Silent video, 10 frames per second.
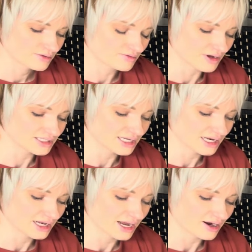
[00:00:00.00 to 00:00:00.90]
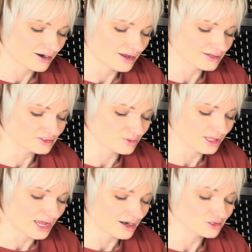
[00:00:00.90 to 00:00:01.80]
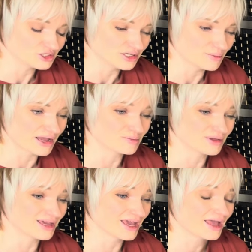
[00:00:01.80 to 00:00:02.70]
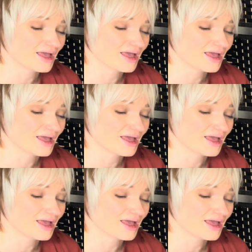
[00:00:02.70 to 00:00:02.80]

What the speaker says: Finding any areas where the energy might be